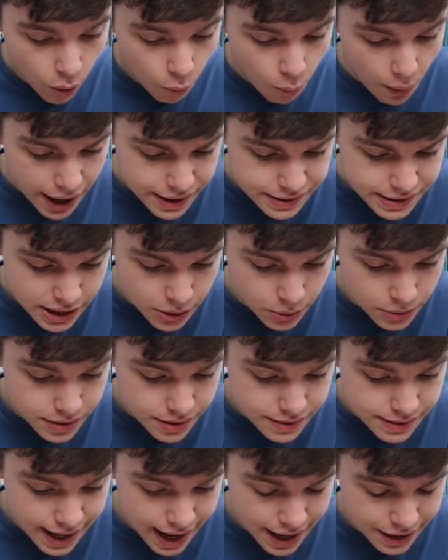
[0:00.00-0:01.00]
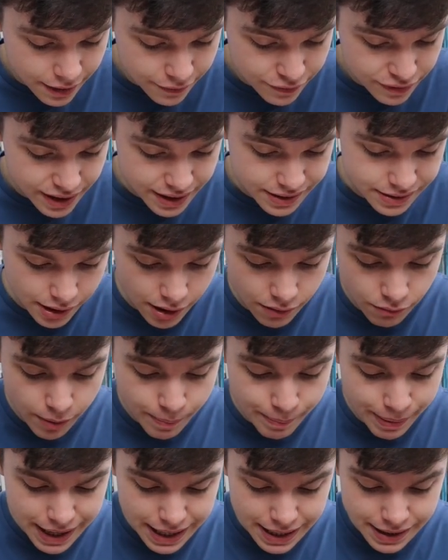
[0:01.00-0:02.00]
Y is equal to tan of theta
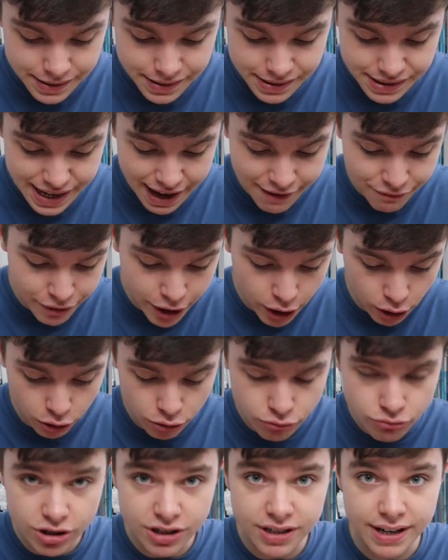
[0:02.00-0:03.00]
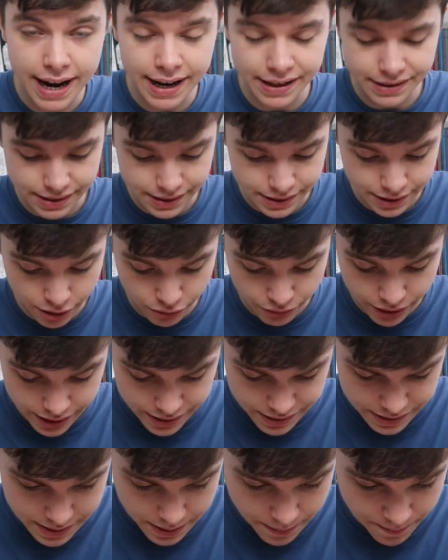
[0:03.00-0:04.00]
repeats every 180
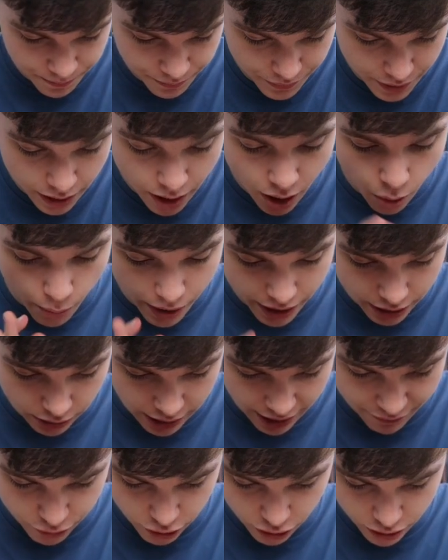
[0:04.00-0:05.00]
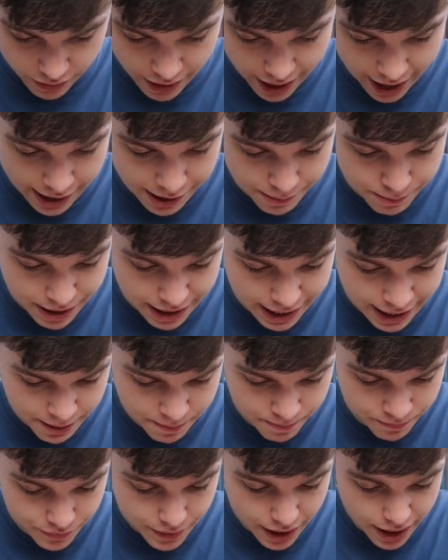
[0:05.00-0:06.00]
degrees. We can have a look at that in a minute.